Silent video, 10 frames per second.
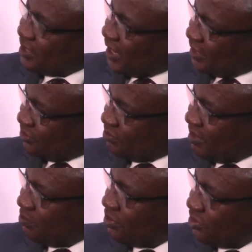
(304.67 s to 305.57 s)
classroom
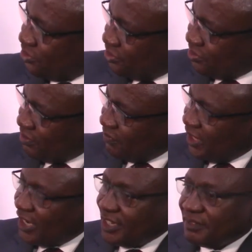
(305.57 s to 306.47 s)
approach of
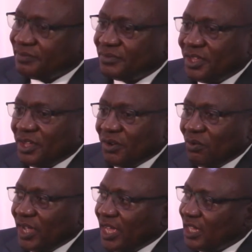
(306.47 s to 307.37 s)
learning,
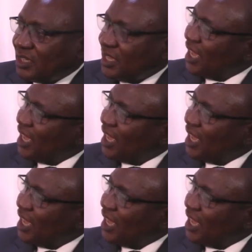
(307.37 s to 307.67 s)
where they are